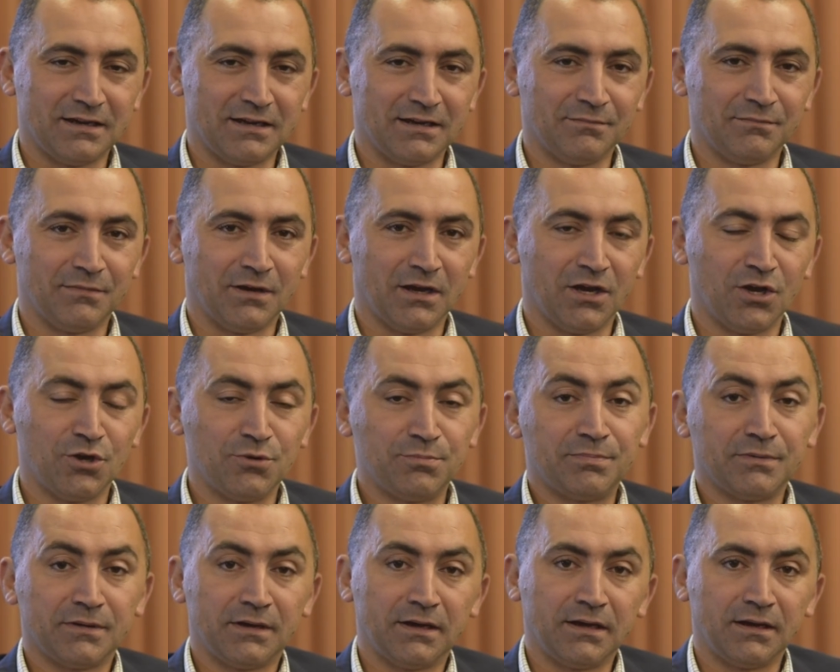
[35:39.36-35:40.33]
I
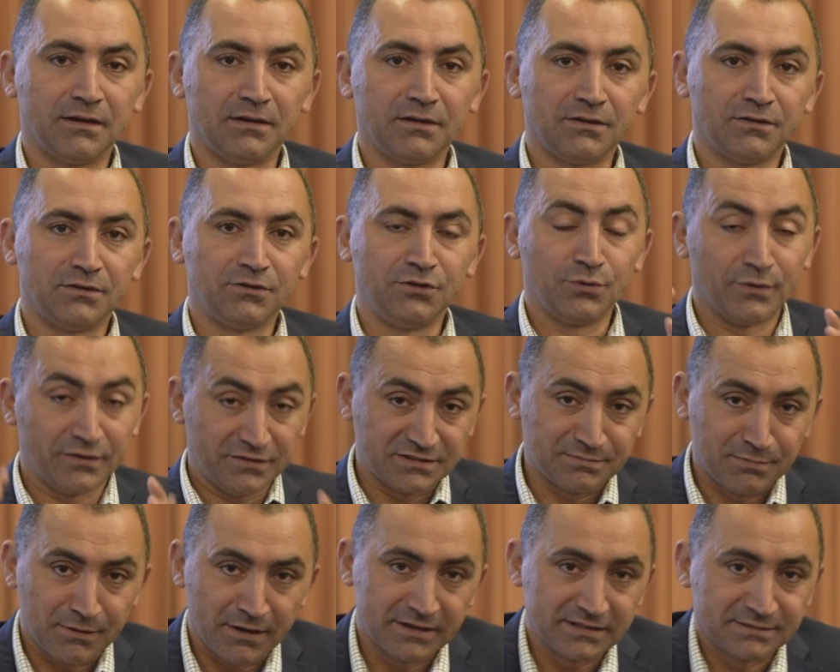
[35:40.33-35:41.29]
hope you are
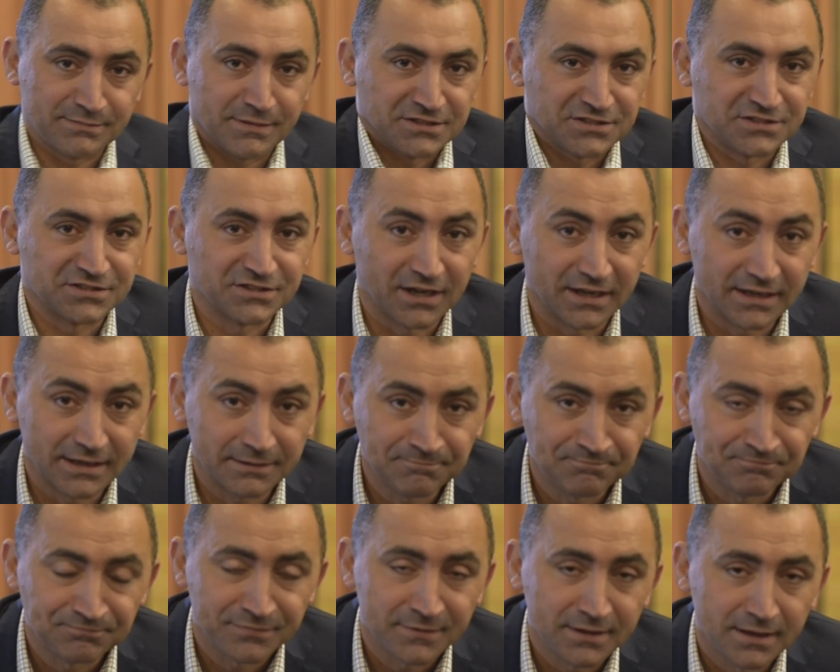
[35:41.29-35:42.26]
inspired as much as I
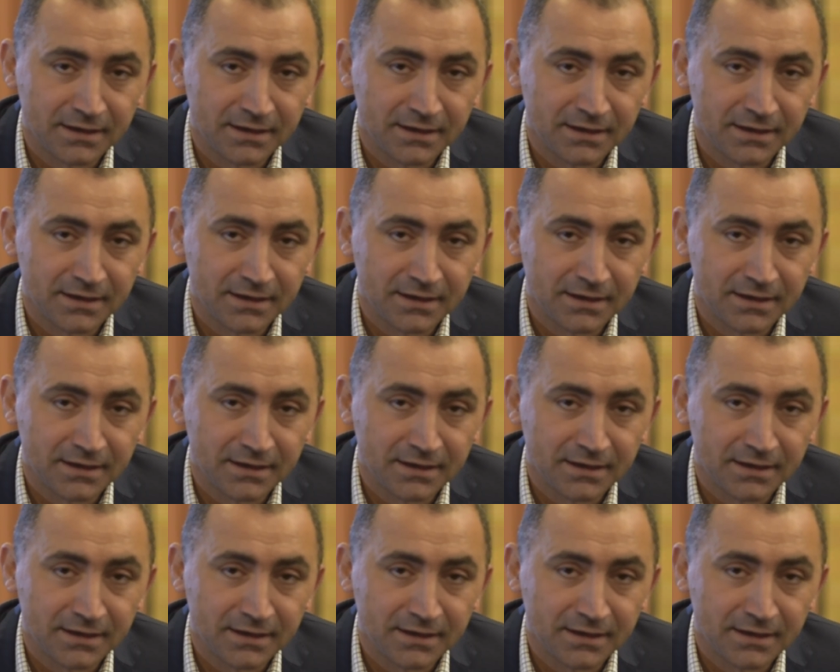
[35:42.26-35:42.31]
am.